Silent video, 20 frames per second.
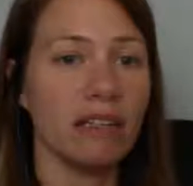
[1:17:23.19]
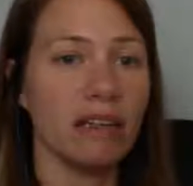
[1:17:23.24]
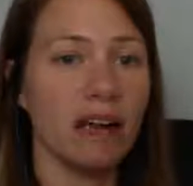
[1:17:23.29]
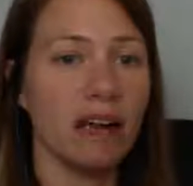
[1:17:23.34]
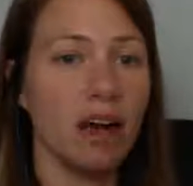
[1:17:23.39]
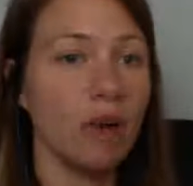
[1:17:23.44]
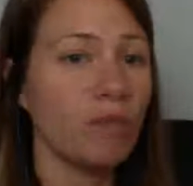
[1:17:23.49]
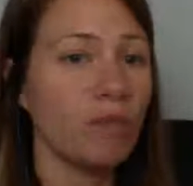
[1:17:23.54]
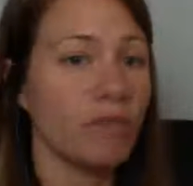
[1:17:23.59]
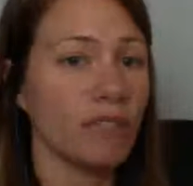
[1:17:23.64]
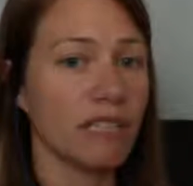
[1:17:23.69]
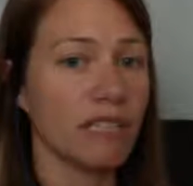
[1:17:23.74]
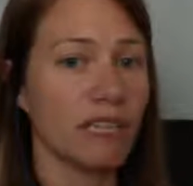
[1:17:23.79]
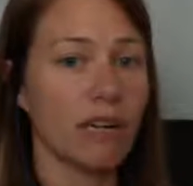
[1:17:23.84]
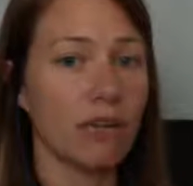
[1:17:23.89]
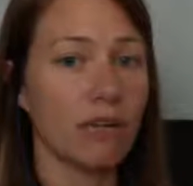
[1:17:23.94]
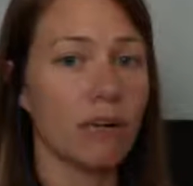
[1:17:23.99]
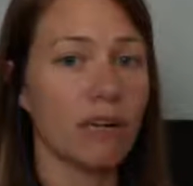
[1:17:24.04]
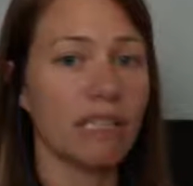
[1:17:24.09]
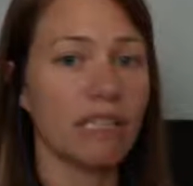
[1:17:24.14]
hopefully it
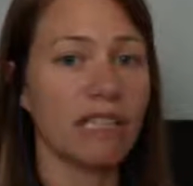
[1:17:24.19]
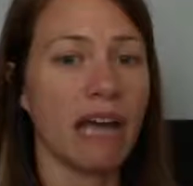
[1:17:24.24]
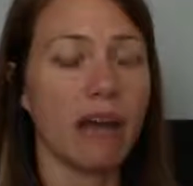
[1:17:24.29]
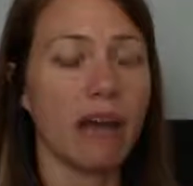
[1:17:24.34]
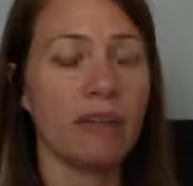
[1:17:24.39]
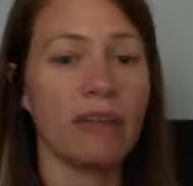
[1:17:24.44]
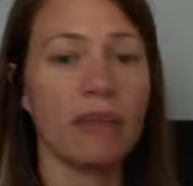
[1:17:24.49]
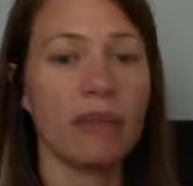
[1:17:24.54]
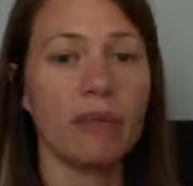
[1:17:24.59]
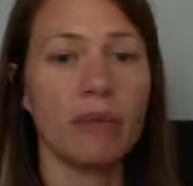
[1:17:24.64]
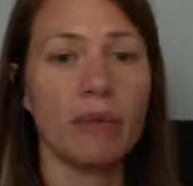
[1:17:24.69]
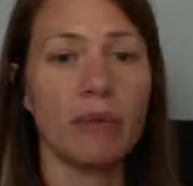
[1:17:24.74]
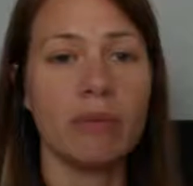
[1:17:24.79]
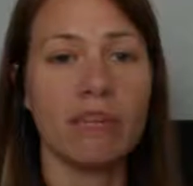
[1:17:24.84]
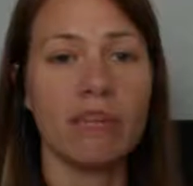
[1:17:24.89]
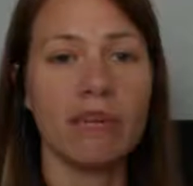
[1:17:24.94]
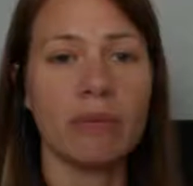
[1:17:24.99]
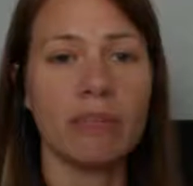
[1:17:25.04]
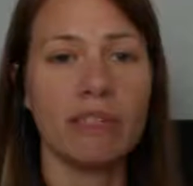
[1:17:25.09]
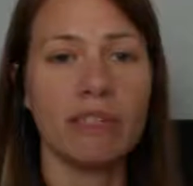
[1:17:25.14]
works out that we'll be
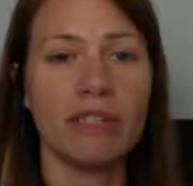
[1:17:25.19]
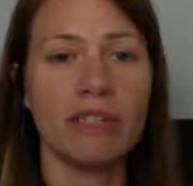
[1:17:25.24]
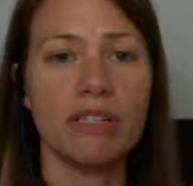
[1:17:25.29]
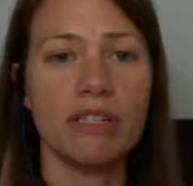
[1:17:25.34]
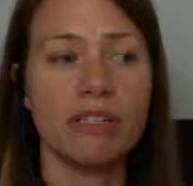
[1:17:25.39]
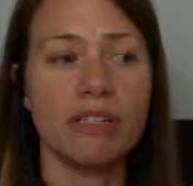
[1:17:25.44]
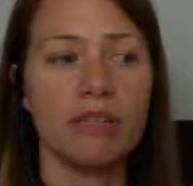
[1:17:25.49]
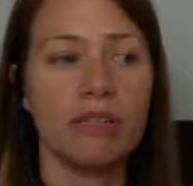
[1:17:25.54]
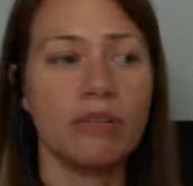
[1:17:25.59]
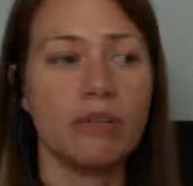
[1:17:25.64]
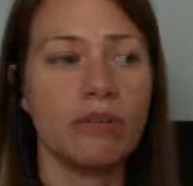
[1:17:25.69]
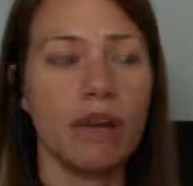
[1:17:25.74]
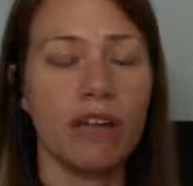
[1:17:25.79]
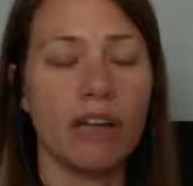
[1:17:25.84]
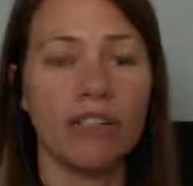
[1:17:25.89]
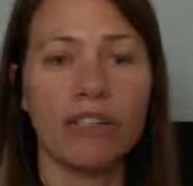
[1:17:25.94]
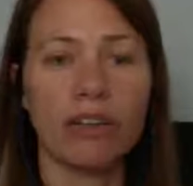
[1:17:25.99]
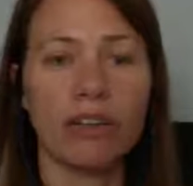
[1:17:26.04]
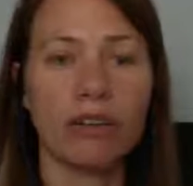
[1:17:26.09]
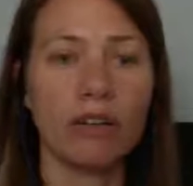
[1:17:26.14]
able to do a
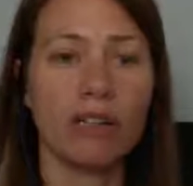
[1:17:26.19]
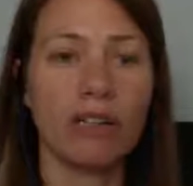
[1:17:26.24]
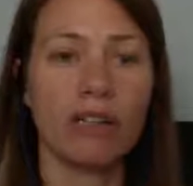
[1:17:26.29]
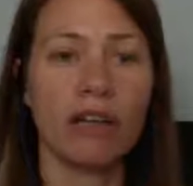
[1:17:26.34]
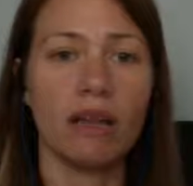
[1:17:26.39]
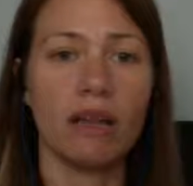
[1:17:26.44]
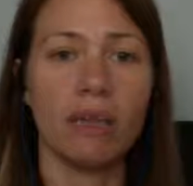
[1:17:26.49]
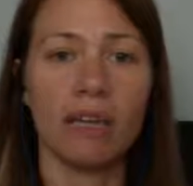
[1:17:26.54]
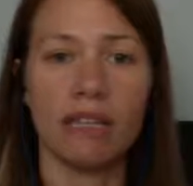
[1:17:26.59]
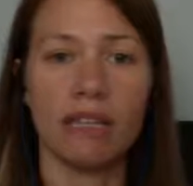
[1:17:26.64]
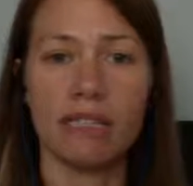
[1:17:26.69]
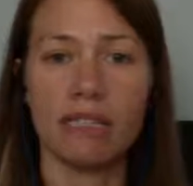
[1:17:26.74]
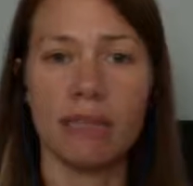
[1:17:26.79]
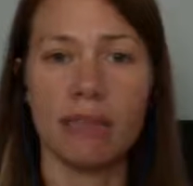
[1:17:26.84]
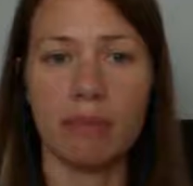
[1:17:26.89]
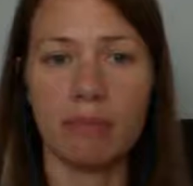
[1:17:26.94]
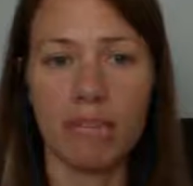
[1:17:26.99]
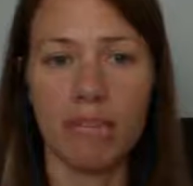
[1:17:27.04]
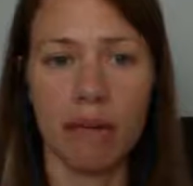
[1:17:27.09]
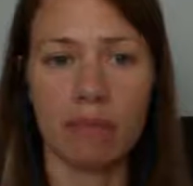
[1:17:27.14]
journal club in
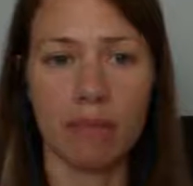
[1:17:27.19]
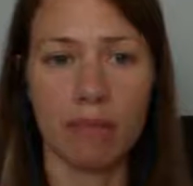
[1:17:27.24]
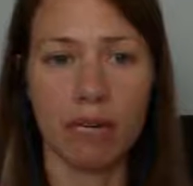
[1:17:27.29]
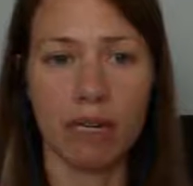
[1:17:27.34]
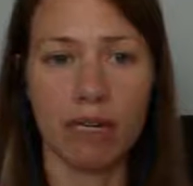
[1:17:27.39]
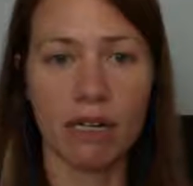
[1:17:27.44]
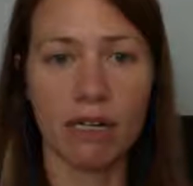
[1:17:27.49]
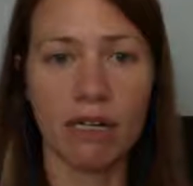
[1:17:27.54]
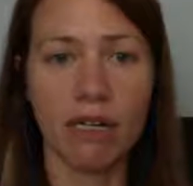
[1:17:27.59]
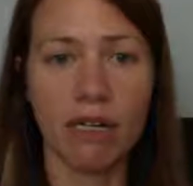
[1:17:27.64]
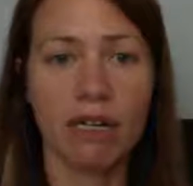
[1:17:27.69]
September.